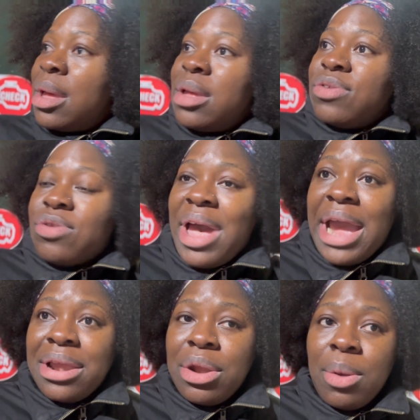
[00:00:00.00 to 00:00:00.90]
So I
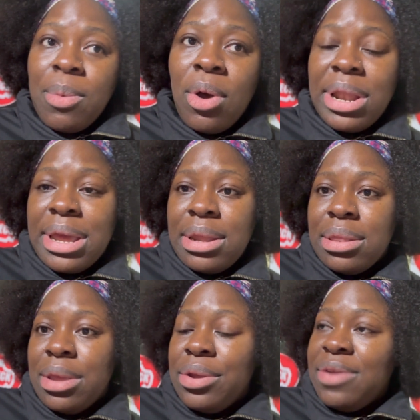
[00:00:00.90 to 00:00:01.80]
ended up calling
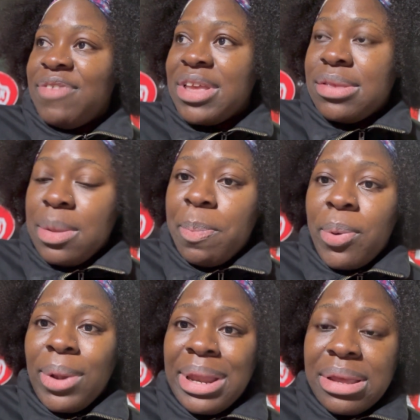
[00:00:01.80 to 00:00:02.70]
the university
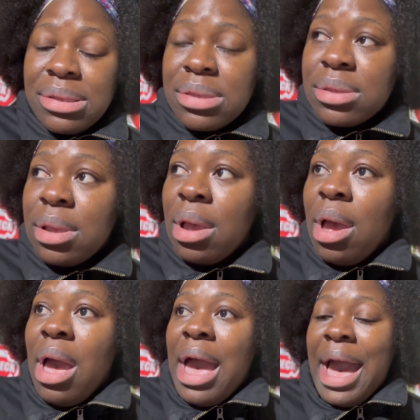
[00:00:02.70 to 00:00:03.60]
police
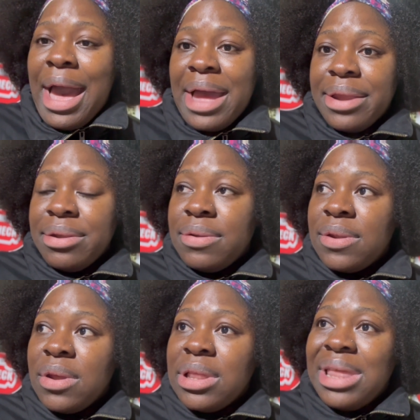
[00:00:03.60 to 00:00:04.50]
and
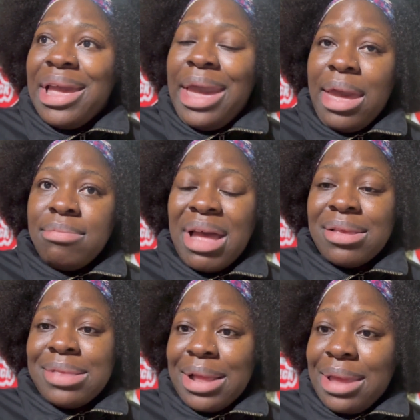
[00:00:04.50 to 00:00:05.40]
they came and
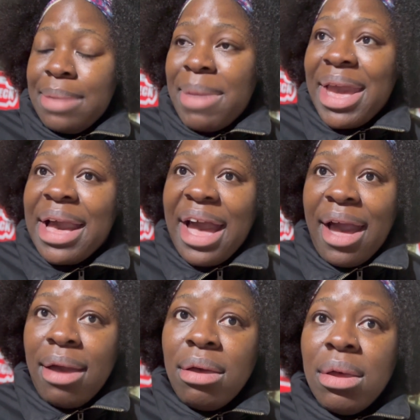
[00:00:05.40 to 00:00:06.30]
started my
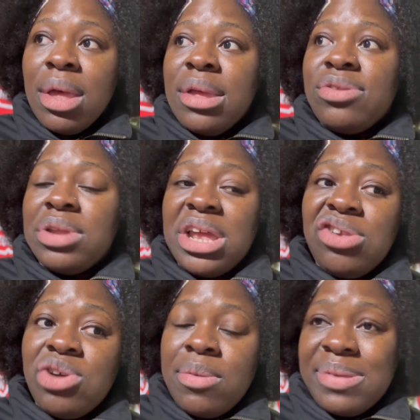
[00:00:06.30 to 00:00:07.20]
car. So they
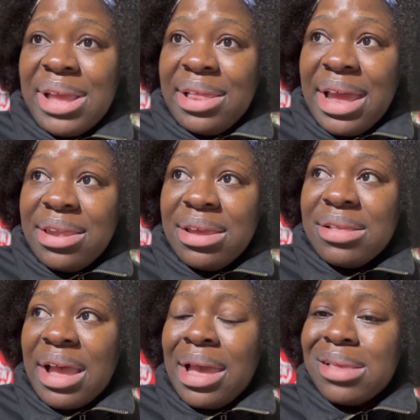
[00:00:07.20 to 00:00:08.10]
jump started it.
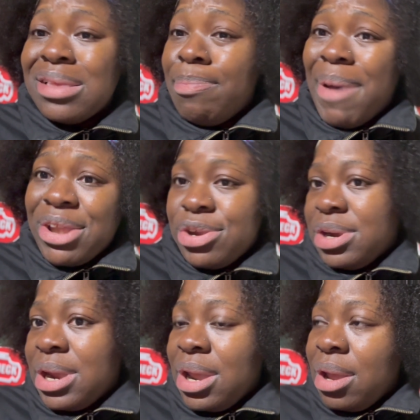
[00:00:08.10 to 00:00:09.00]
I guess the
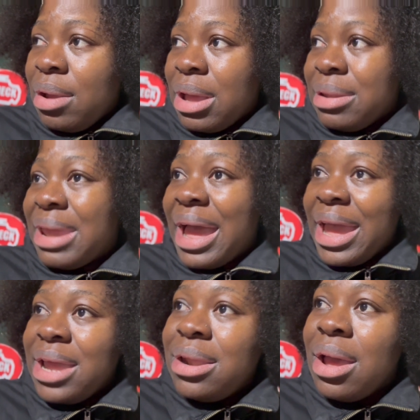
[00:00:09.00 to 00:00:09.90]
battery
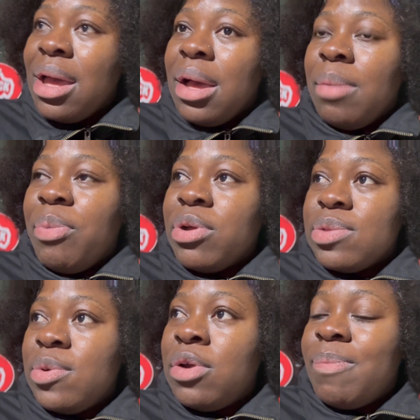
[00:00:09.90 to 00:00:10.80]
died, but
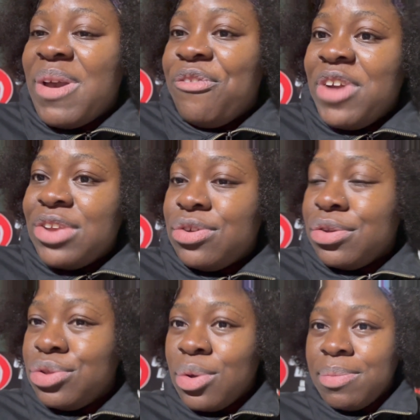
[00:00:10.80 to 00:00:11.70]
one of my friends
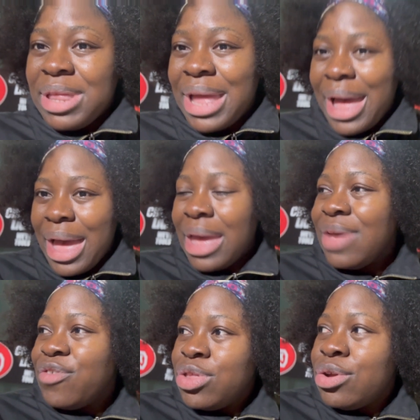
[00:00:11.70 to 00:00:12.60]
just told me that
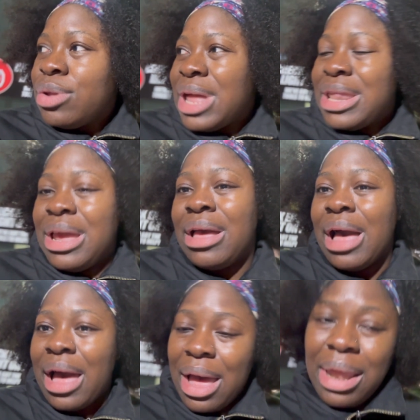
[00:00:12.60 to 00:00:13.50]
even though that the
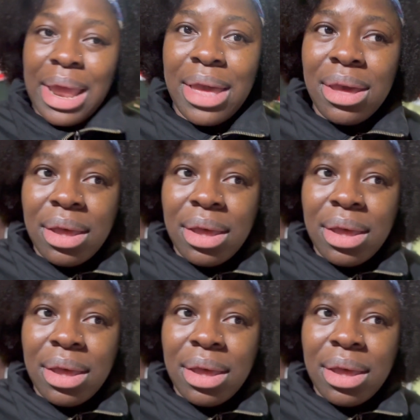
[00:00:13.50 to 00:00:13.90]
car, like,